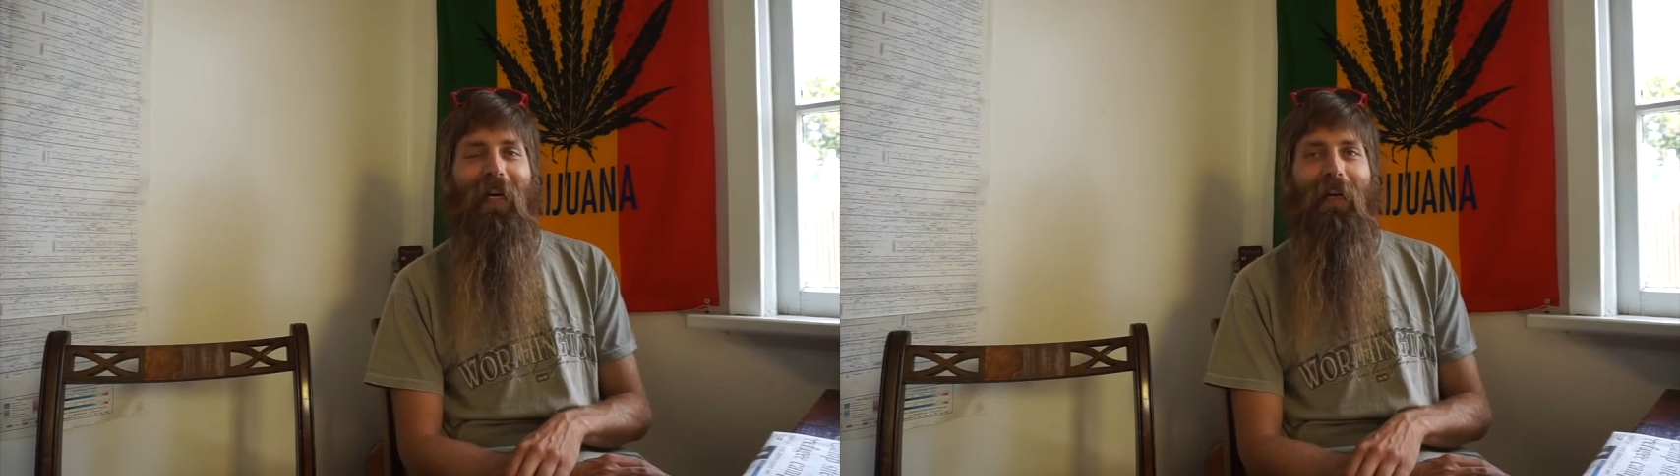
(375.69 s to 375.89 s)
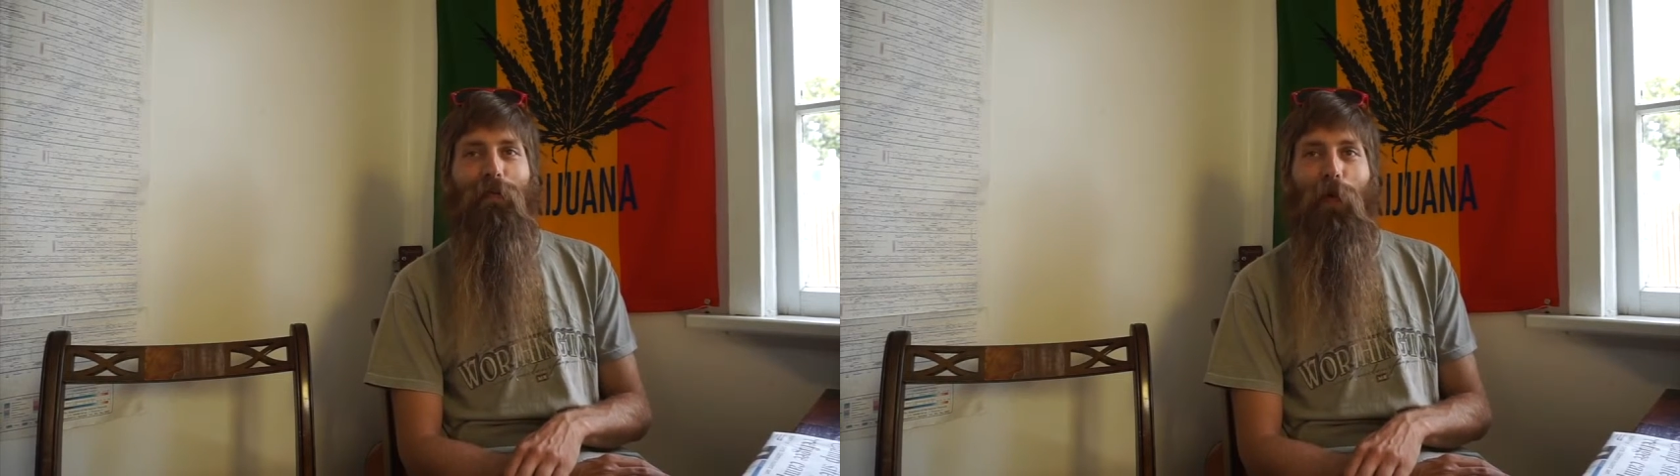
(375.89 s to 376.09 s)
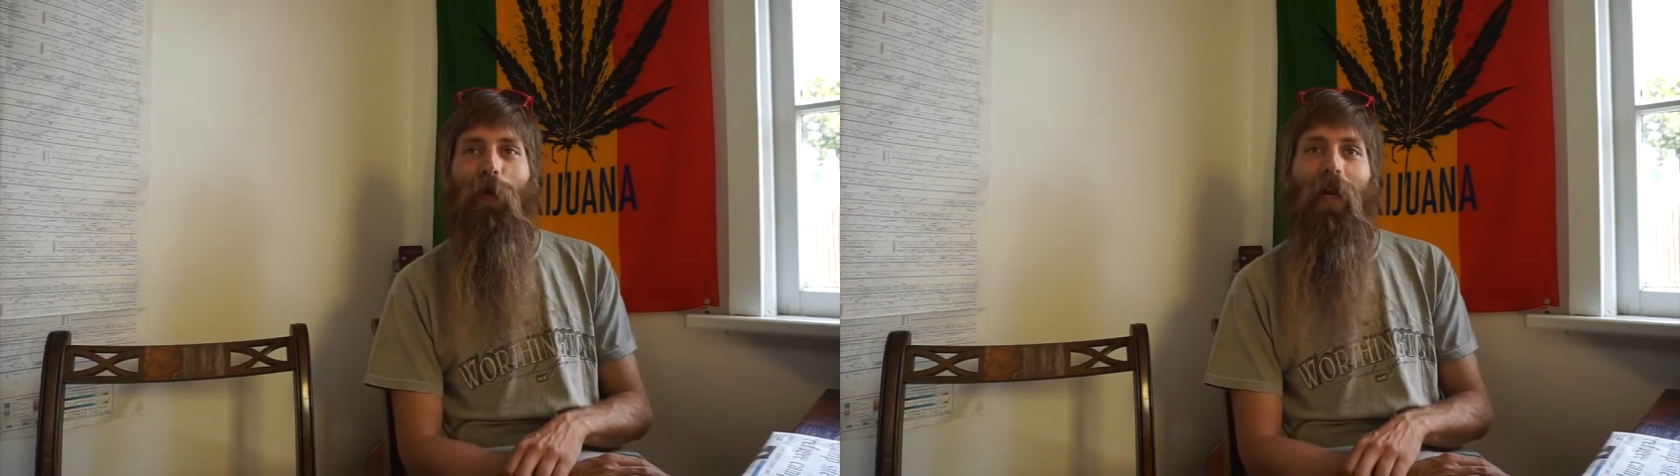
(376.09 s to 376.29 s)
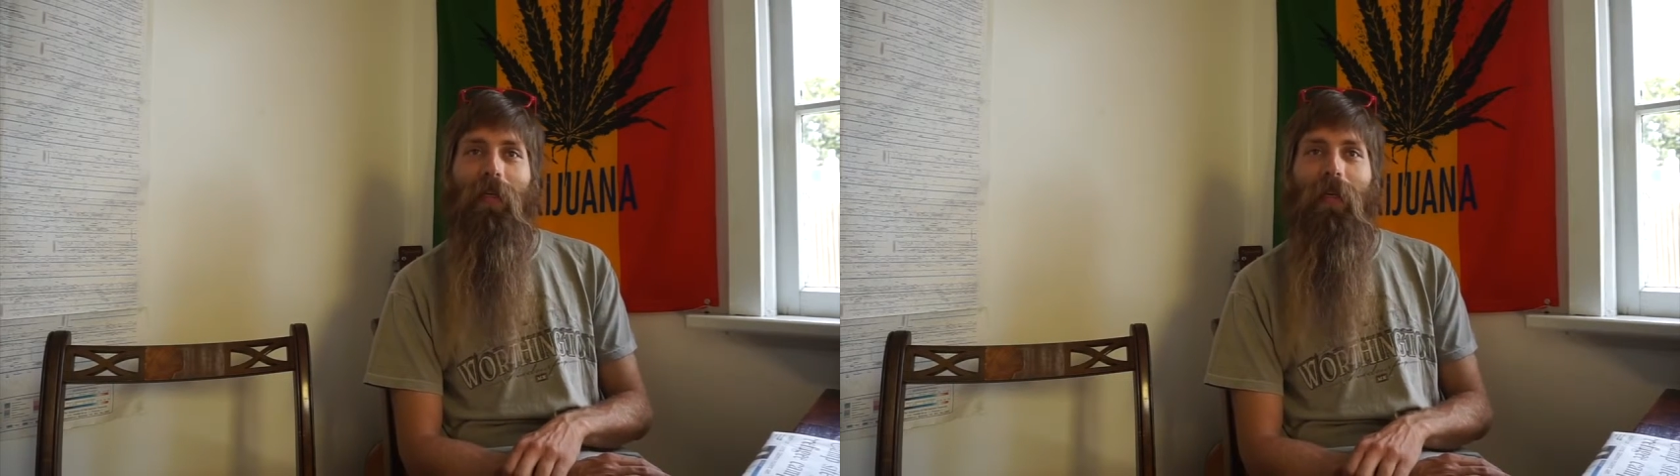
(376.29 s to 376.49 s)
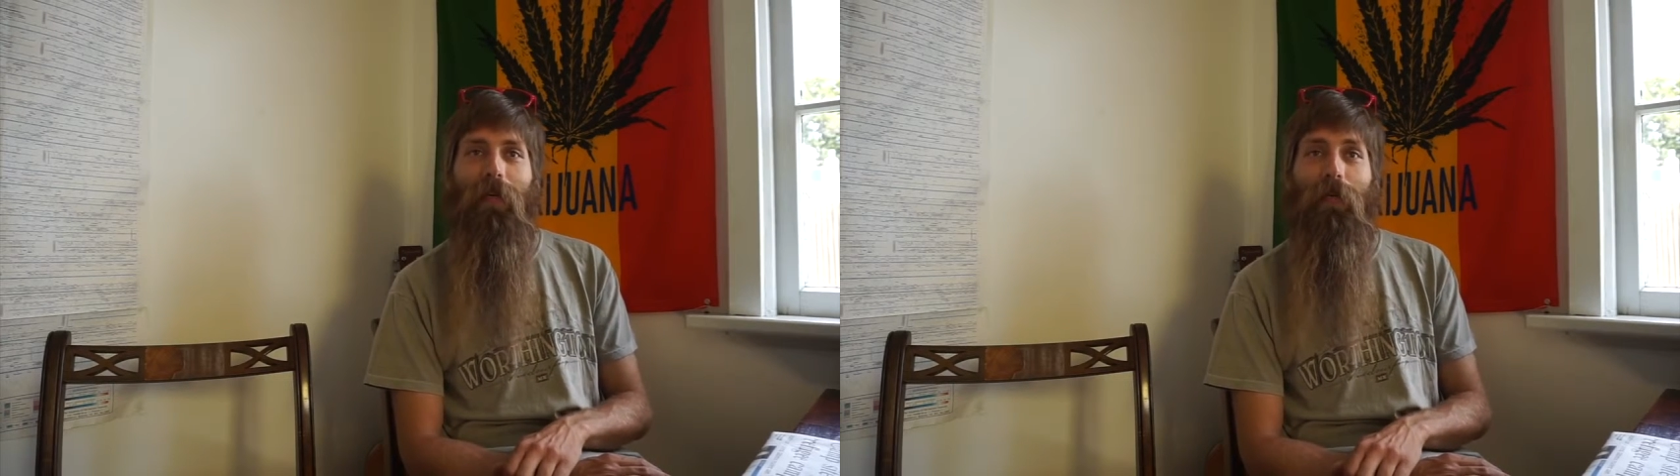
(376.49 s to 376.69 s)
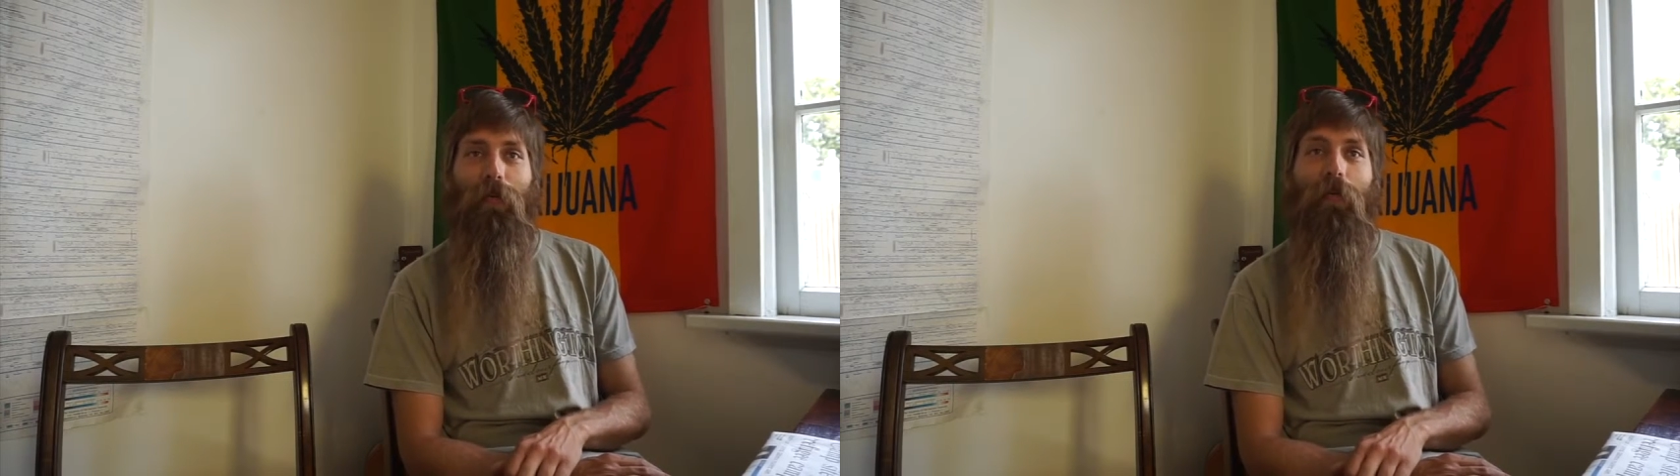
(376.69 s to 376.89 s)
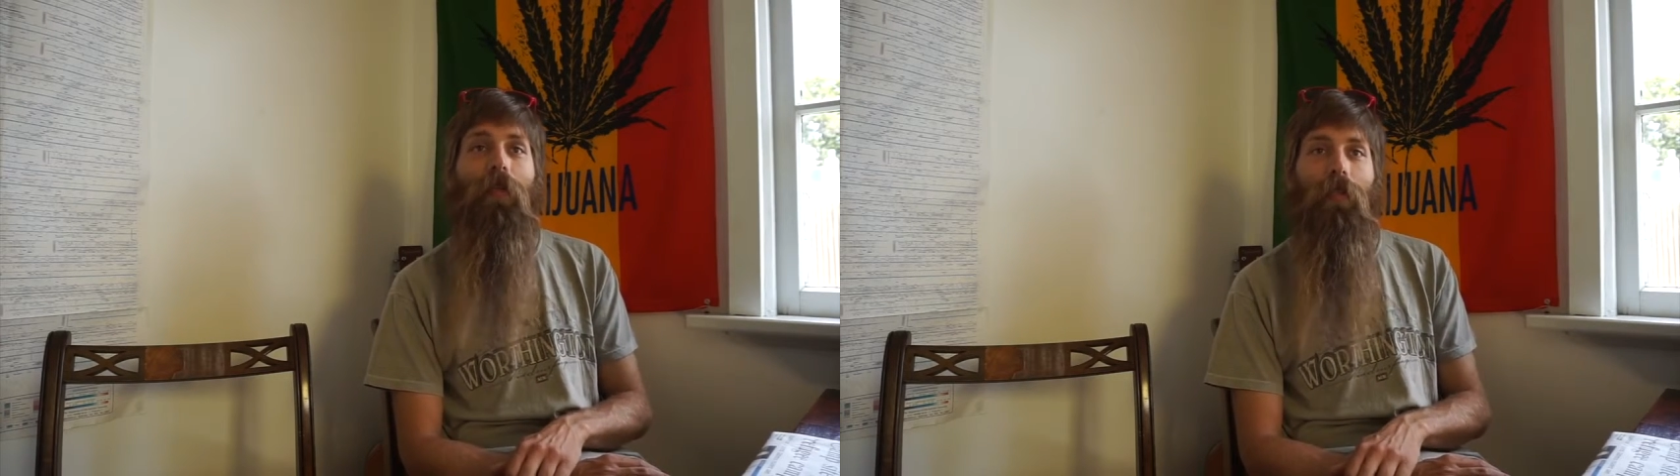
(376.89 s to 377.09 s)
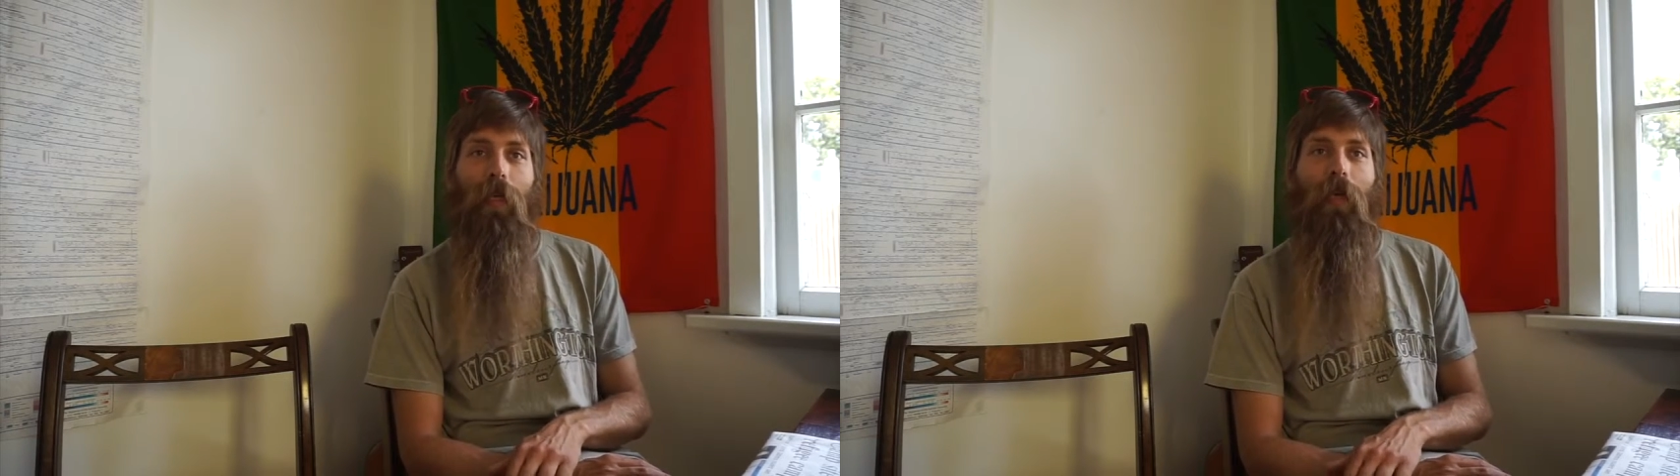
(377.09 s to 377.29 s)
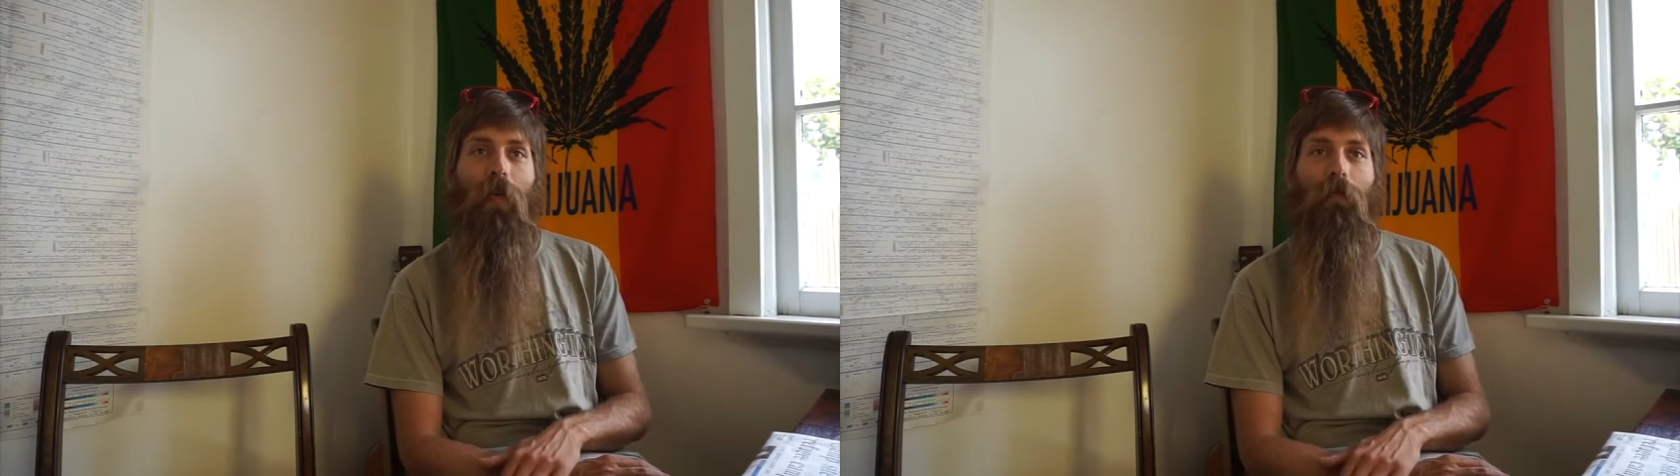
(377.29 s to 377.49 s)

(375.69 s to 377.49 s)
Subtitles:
and we want to tell the truth and stand